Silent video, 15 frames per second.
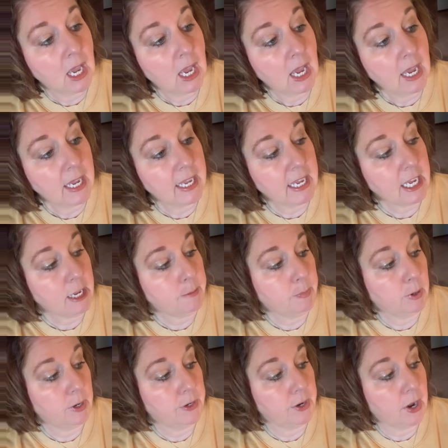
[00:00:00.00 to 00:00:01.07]
He
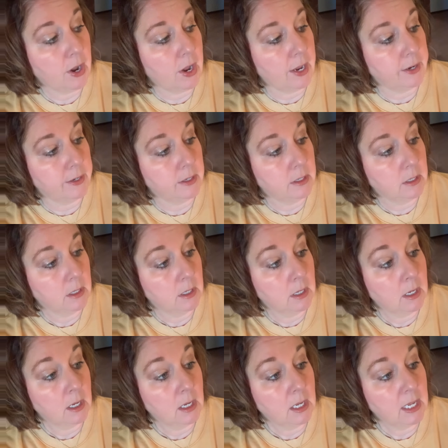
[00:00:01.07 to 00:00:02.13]
put on
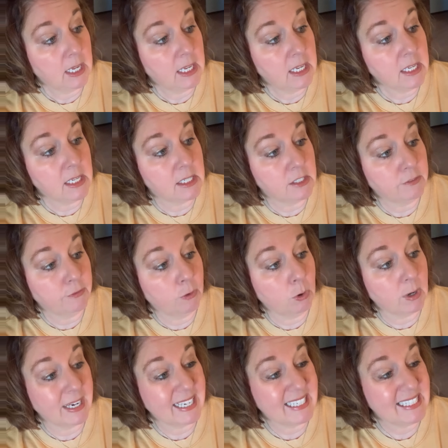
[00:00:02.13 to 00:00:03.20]
his 4
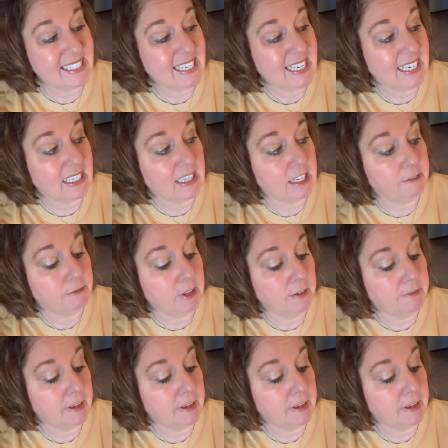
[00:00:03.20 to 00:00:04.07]
exceedingly fluffy